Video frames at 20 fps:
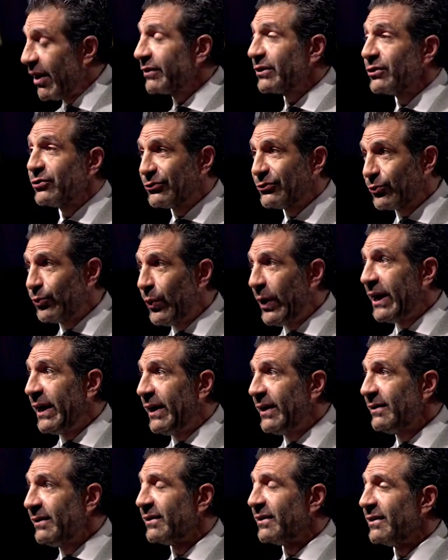darkness is
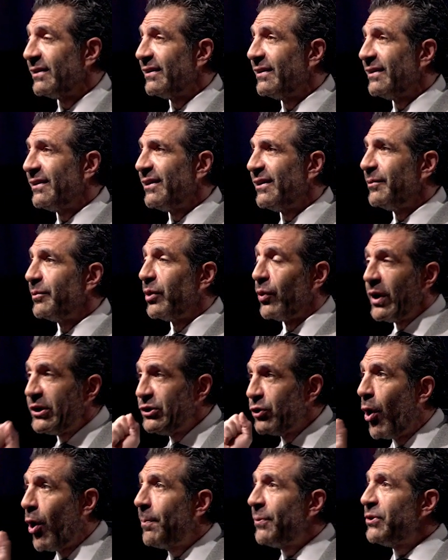winning, but when
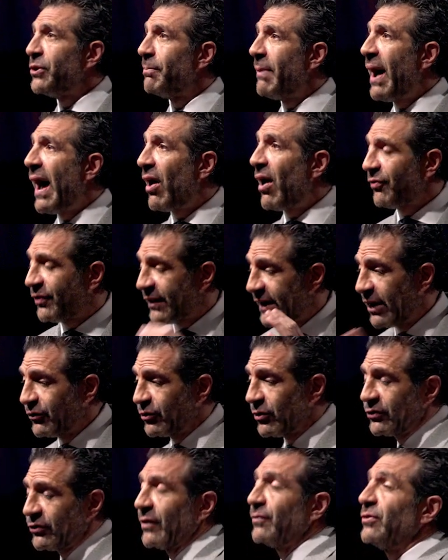you open your mouth, the
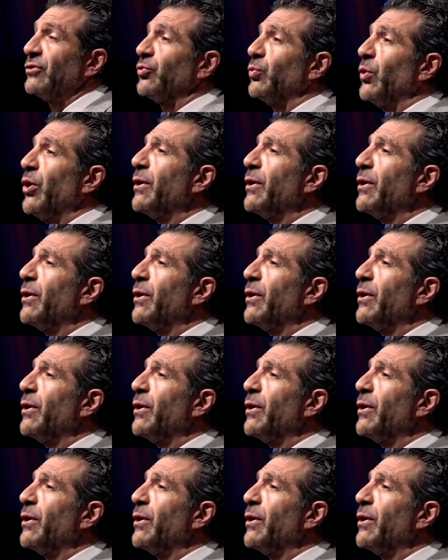entrance of his